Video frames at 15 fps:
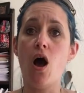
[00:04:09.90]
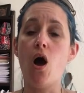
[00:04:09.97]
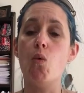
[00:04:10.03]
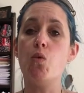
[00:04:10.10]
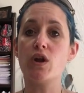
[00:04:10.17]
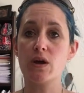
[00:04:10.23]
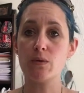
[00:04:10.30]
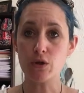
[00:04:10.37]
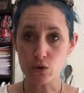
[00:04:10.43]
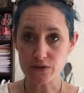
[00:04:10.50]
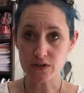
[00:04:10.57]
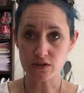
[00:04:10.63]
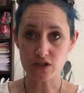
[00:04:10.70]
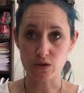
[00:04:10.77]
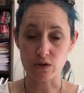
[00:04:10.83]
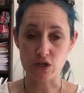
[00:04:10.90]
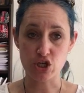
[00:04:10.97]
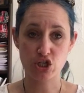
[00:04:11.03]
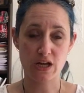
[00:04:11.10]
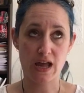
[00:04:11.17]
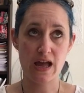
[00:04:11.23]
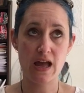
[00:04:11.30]
What I will also do is
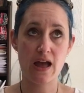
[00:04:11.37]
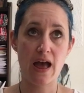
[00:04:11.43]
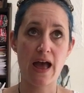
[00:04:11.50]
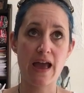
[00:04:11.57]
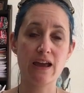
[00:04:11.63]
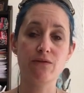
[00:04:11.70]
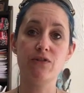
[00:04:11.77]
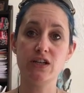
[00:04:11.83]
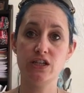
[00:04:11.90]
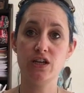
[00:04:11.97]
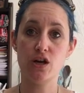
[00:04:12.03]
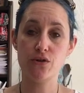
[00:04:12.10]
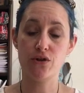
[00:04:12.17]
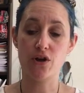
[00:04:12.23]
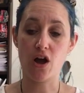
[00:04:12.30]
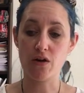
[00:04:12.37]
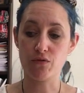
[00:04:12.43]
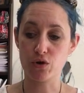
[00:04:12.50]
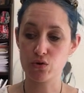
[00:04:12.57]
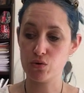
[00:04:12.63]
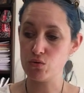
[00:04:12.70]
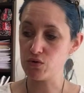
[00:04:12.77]
share a video that I
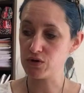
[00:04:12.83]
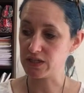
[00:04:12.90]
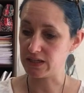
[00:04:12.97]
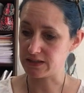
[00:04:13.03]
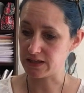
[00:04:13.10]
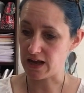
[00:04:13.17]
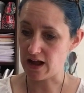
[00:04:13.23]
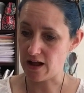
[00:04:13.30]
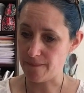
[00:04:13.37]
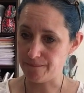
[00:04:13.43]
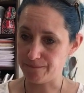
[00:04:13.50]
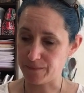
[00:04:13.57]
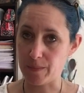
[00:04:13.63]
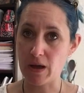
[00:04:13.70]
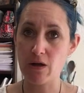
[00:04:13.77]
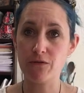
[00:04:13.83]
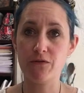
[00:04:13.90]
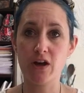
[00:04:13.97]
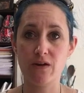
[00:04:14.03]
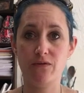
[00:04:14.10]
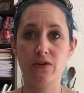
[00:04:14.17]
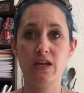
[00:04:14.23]
recorded about
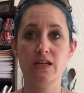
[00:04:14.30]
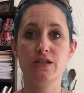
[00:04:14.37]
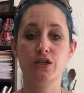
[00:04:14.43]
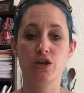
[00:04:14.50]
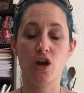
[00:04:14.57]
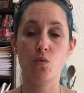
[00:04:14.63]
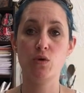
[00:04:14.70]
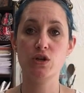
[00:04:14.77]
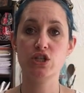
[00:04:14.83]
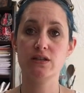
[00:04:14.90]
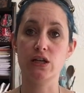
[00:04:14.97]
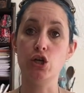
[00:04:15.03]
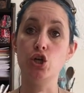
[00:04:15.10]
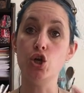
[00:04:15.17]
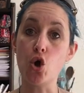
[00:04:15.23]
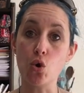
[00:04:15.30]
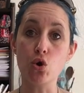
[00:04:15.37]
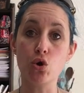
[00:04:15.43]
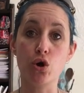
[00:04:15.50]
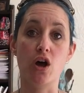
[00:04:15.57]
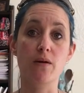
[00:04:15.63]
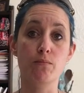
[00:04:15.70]
5 years ago, which is a
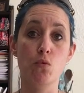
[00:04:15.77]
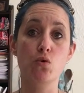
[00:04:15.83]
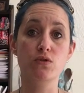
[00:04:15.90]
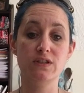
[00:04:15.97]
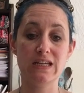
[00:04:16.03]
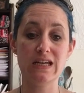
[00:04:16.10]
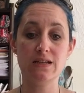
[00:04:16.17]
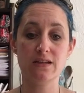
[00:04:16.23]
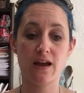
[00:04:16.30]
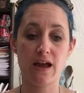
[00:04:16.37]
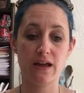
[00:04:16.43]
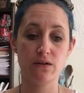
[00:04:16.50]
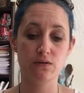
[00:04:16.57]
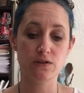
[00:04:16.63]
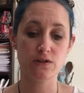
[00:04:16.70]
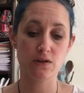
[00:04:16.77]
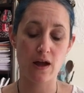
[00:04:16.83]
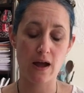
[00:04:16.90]
longer, more detailed